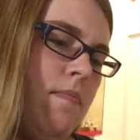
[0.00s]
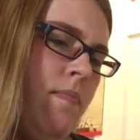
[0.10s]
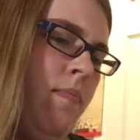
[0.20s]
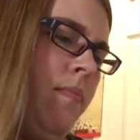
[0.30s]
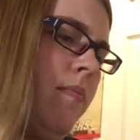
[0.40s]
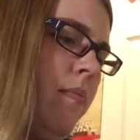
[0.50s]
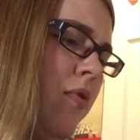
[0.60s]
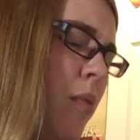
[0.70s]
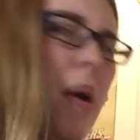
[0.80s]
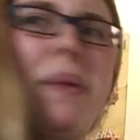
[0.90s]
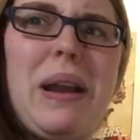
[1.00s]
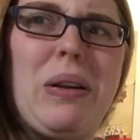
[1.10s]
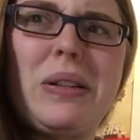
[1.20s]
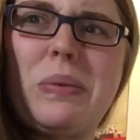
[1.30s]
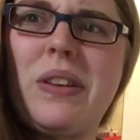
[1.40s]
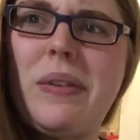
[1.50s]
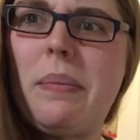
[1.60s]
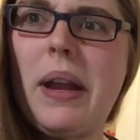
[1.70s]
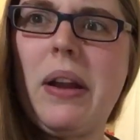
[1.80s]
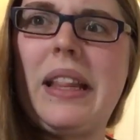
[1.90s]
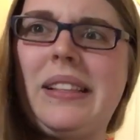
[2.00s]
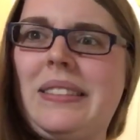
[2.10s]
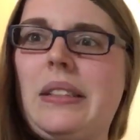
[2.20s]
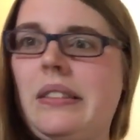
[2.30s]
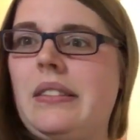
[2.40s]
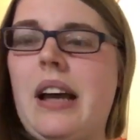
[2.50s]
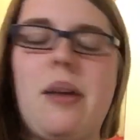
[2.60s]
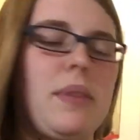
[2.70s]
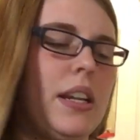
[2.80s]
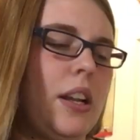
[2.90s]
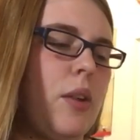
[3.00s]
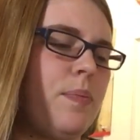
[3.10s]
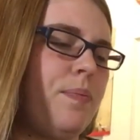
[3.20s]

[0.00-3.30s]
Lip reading: before my parents were even married. That was a hot minute ago.